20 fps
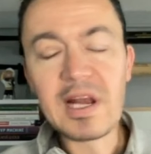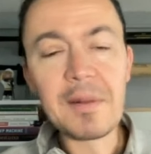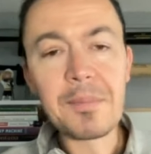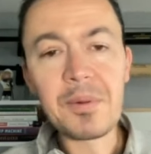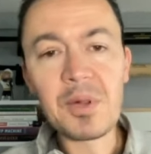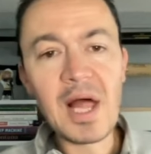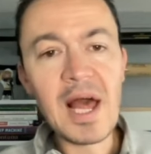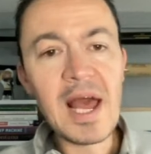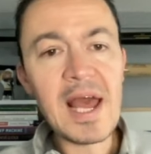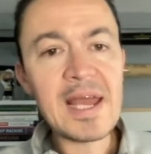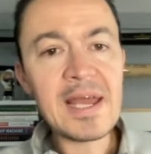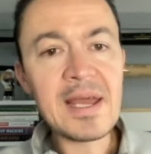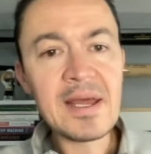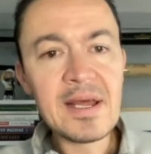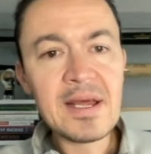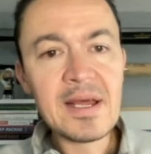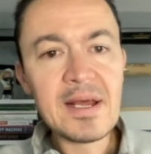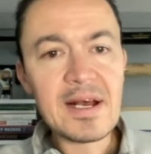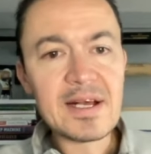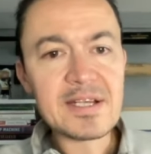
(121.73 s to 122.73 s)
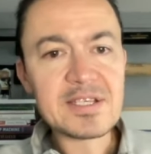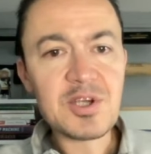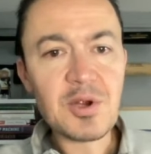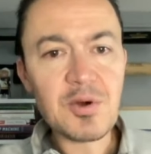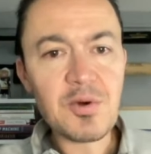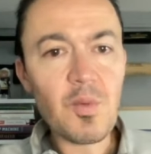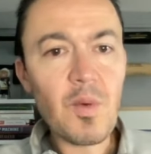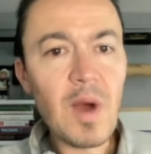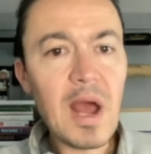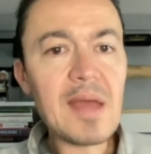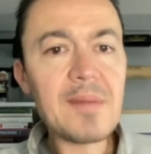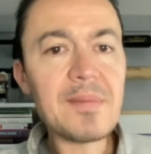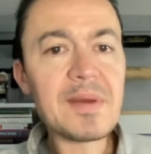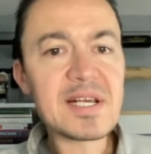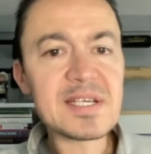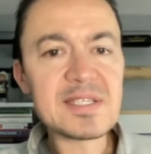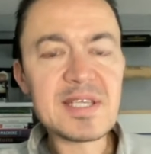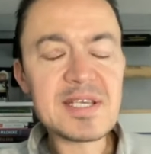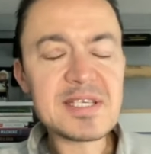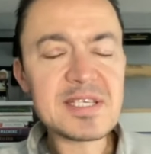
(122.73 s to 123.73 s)
going to play a certain way
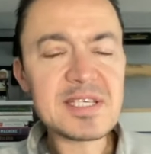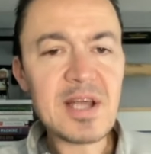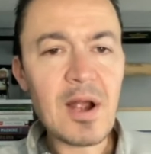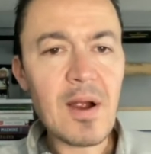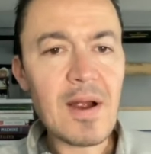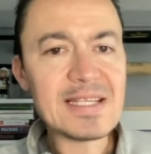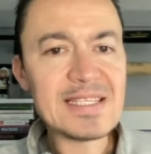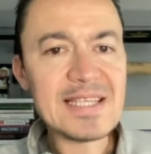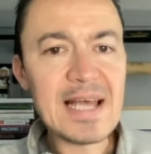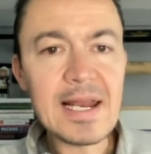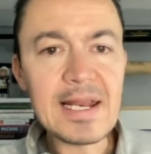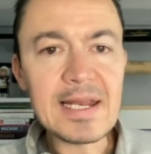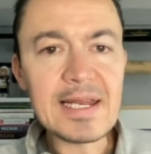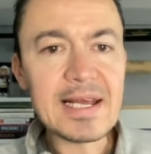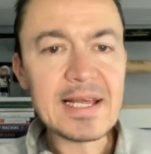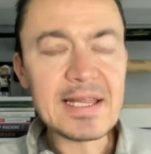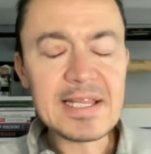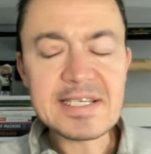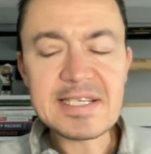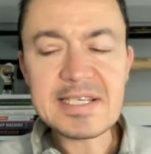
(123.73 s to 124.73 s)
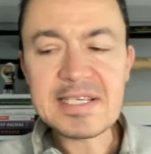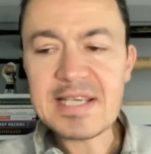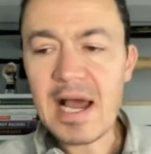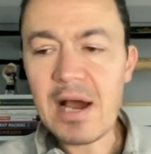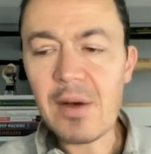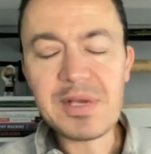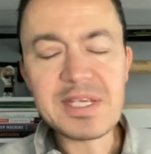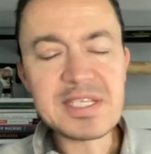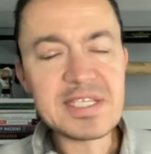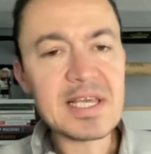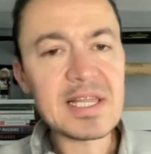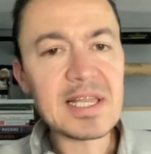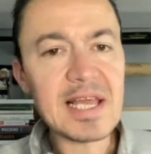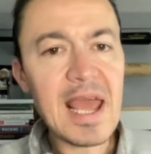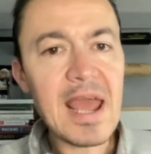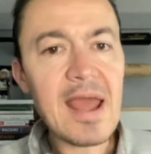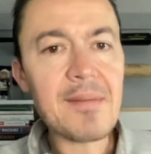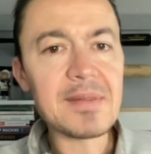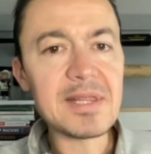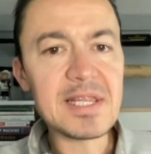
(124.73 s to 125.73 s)
because this is our identity and this is how we see the
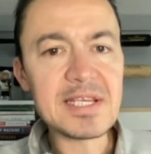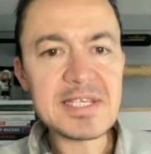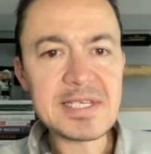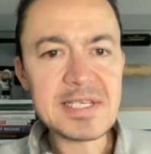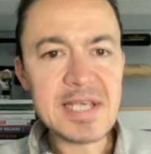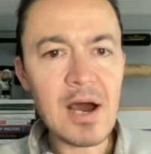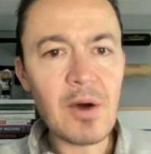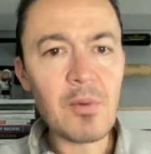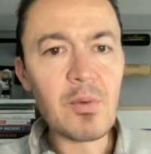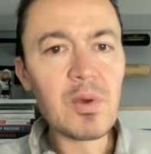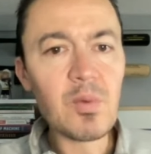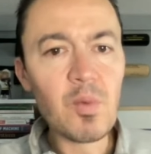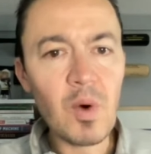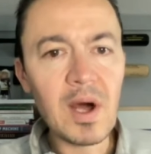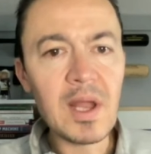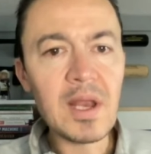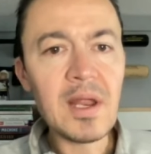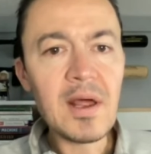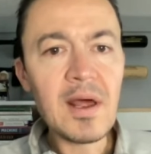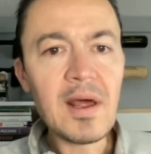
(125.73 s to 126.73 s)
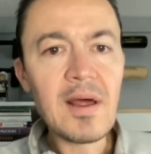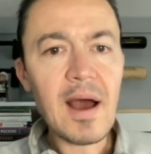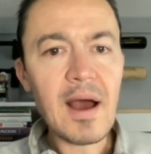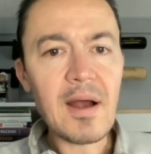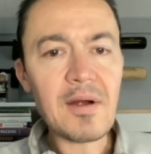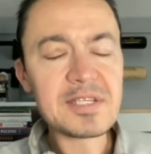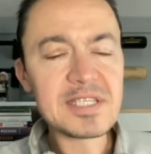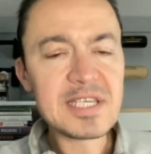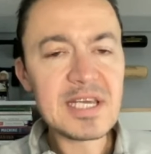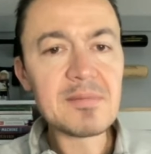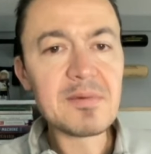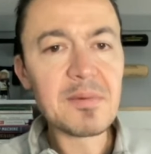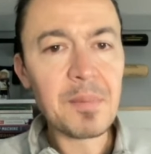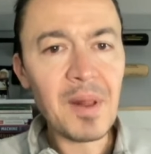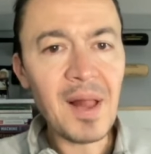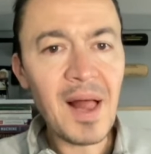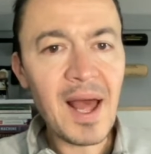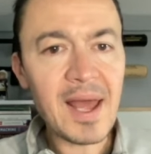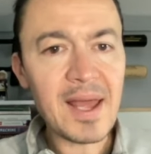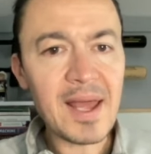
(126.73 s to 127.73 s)
game and this is how we want our team to
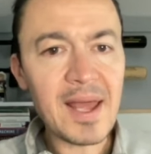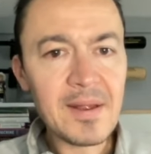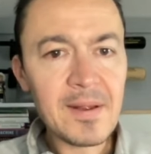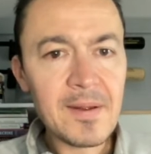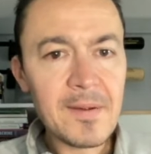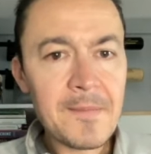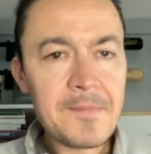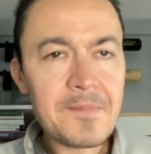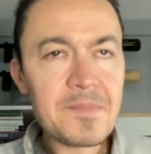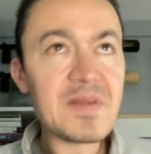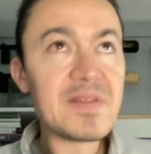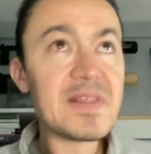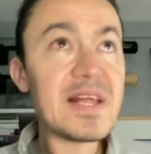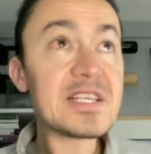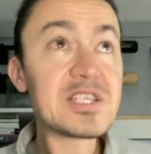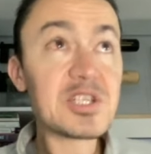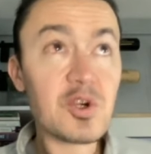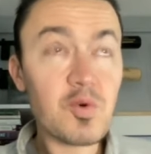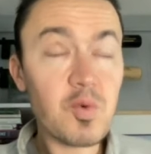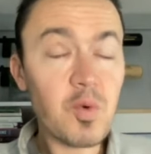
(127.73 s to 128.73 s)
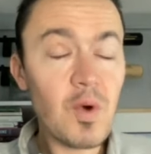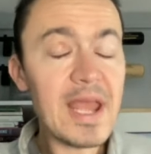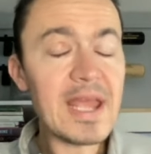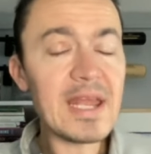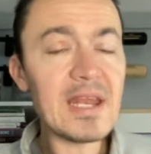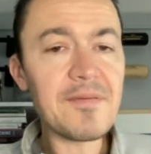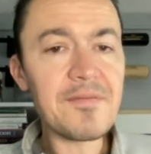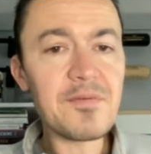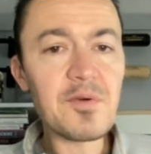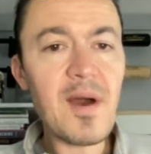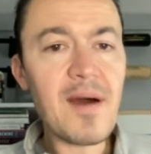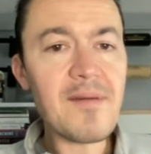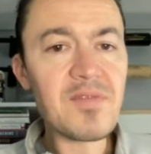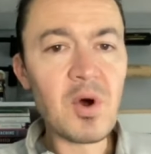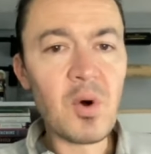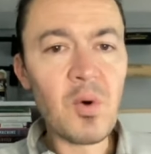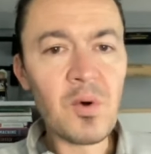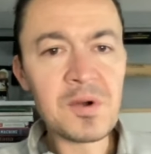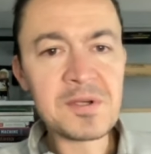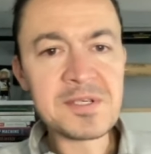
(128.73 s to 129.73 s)
play. That's great if you have
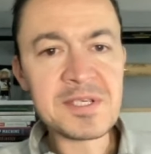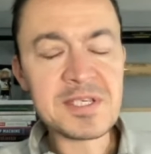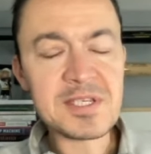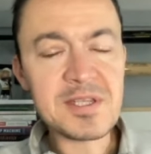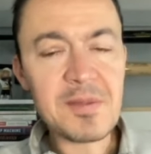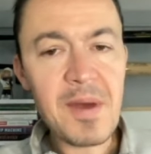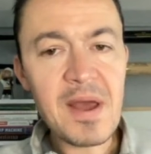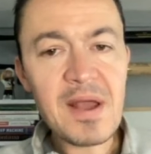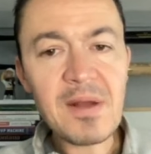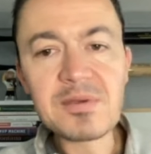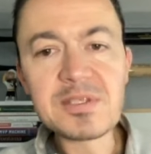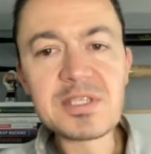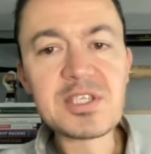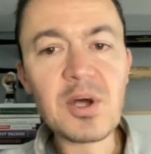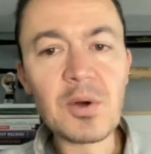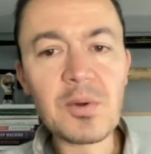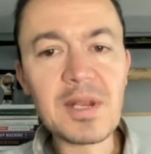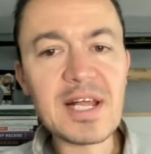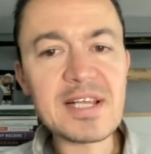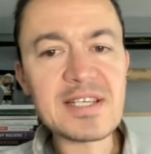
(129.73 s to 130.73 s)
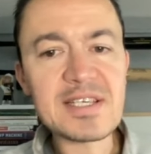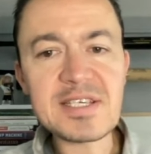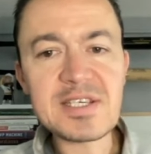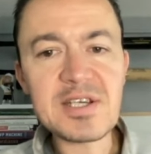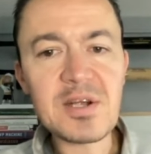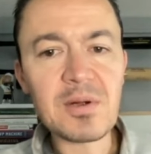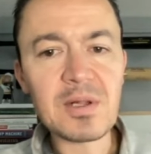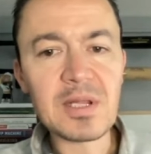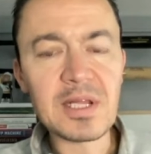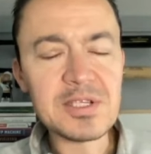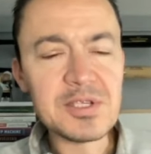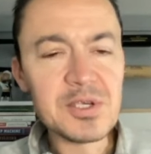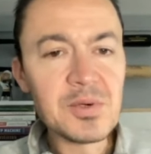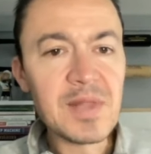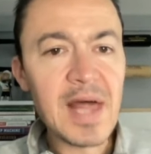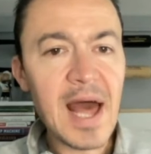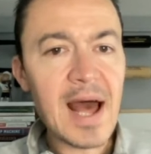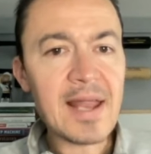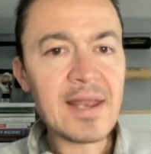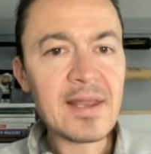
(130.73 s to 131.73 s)
the horses. The Penguins don't necessarily do
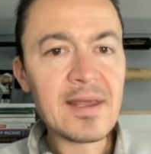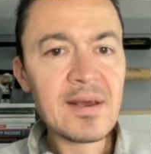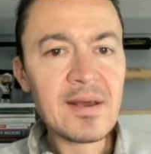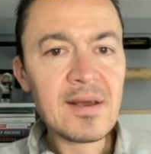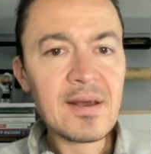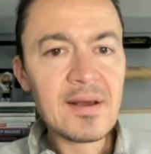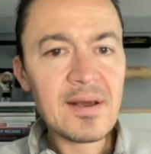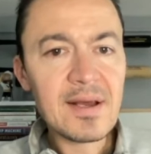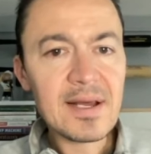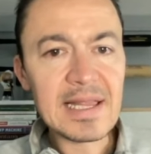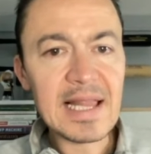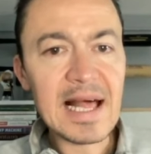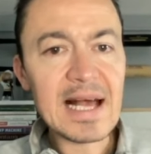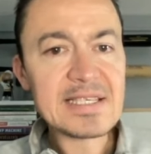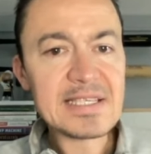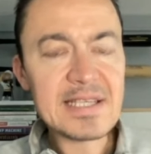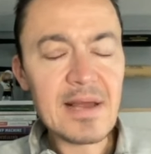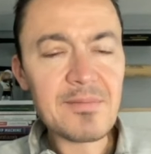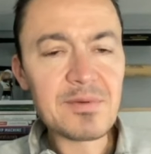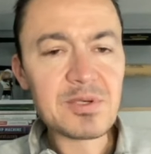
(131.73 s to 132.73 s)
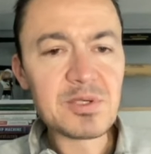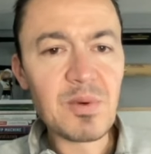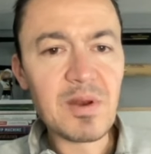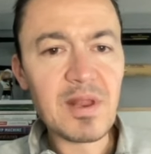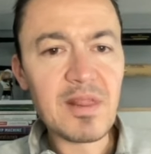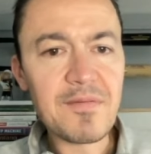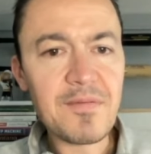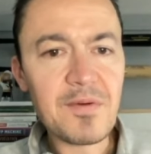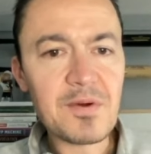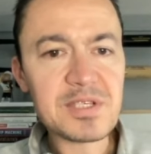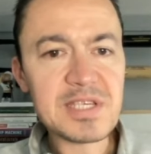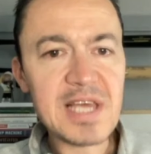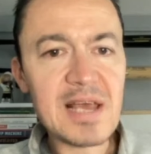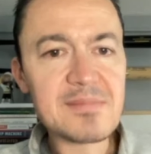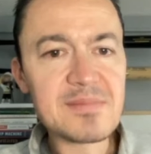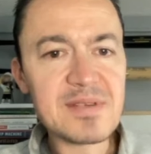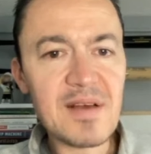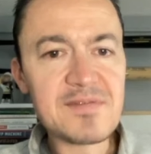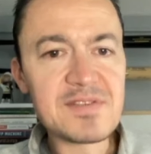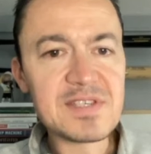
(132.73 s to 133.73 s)
that. And last night was one of the first
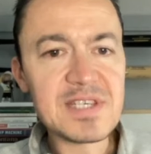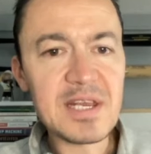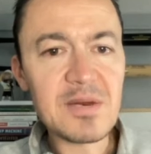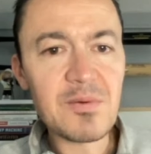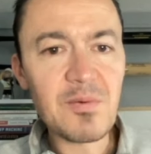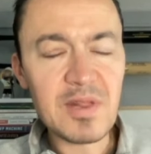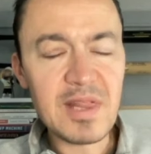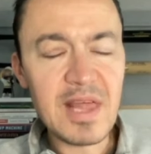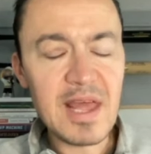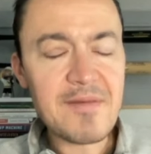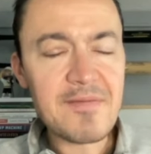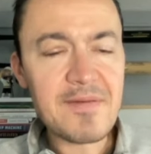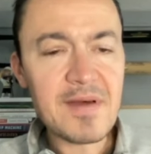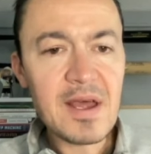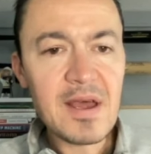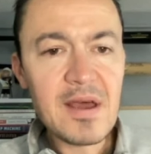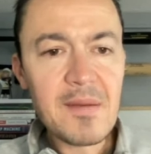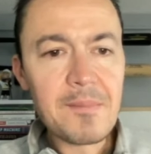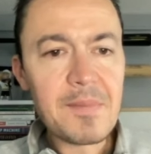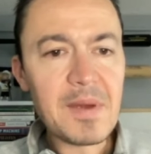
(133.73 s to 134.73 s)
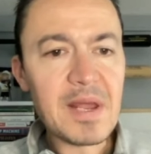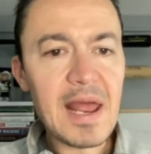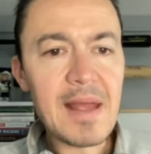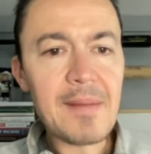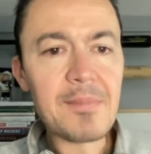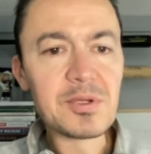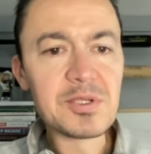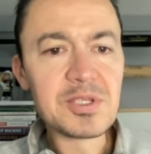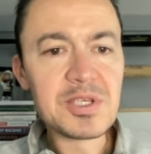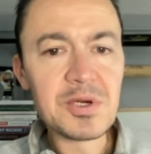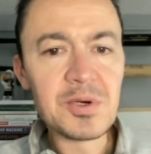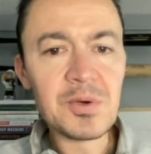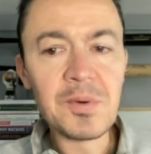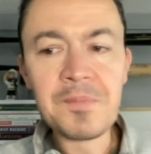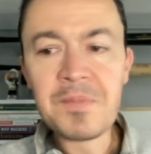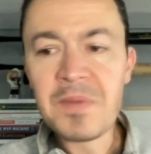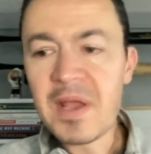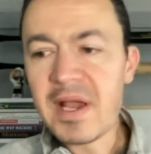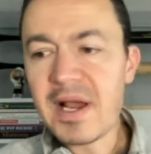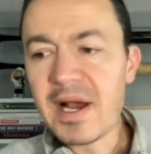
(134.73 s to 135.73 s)
games I've seen where they've been able
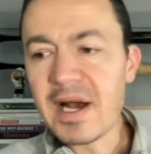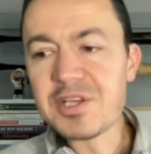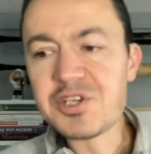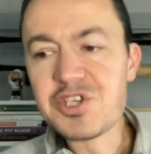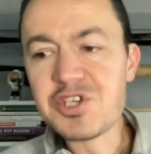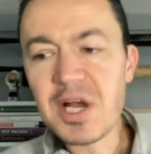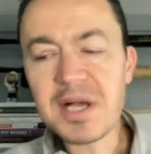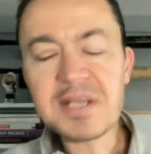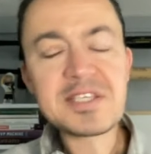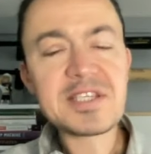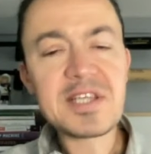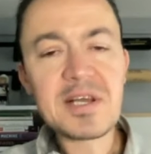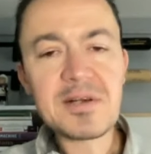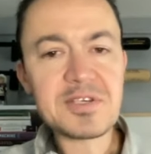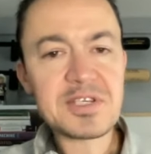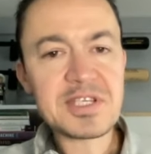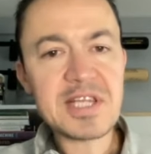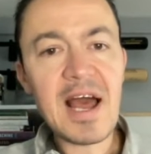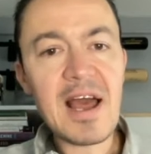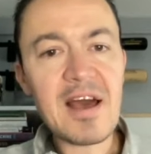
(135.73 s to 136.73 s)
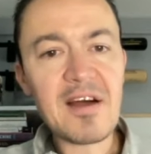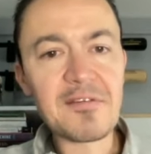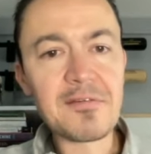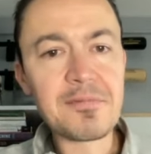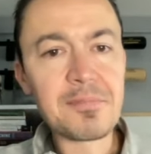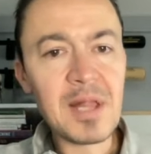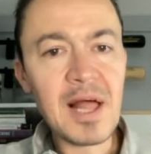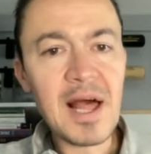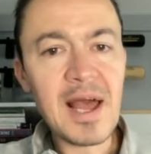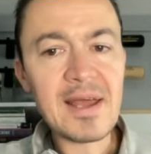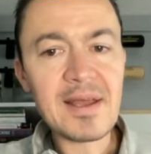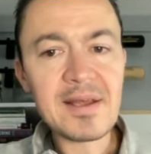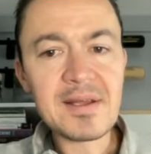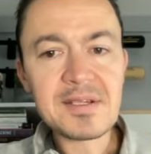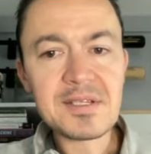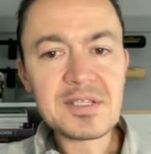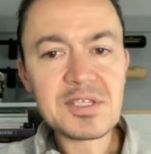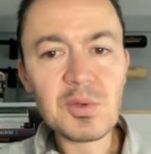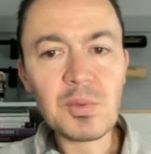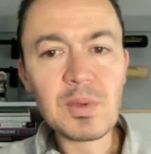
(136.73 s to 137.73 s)
to adjust their style of play
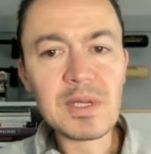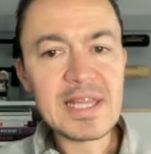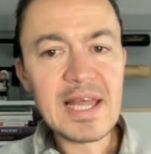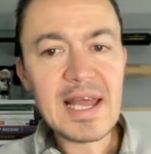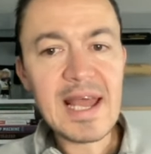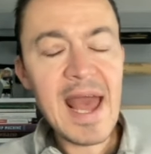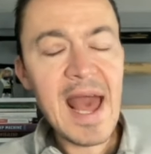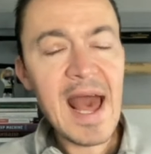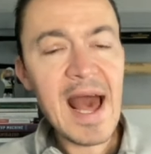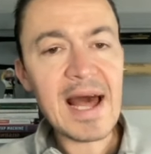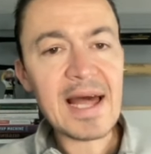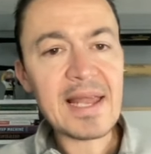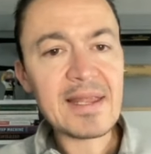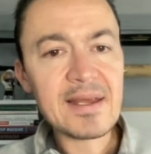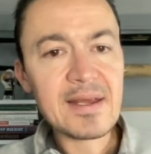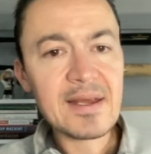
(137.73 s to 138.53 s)
to what they had.